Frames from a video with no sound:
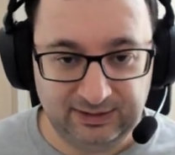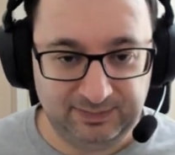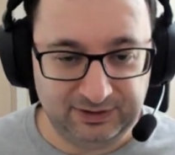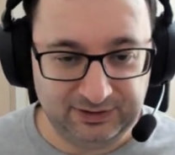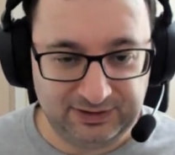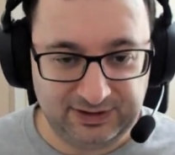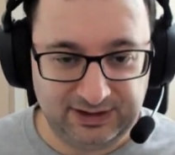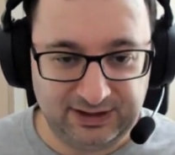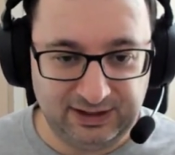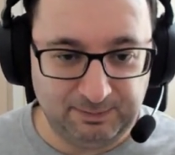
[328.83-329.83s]
because
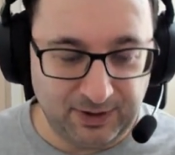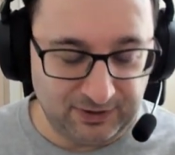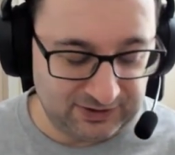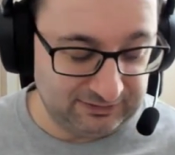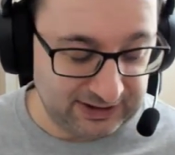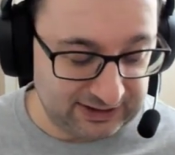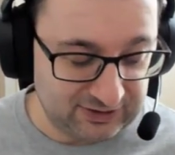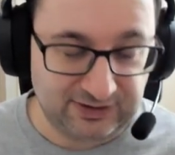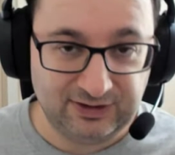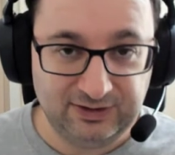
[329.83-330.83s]
they're mostly really
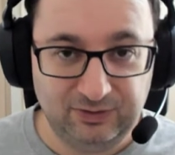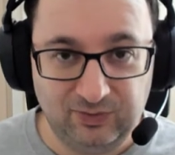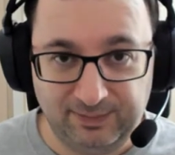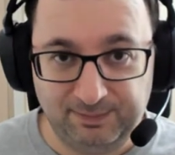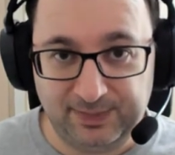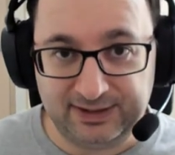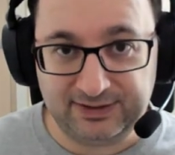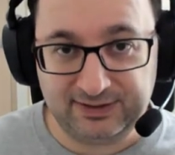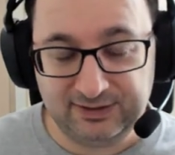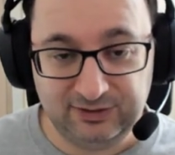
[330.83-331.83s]
just
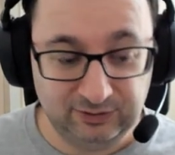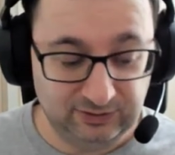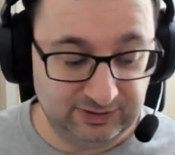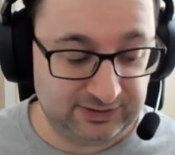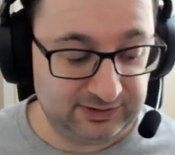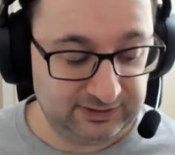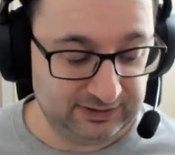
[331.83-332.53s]
web-based tools.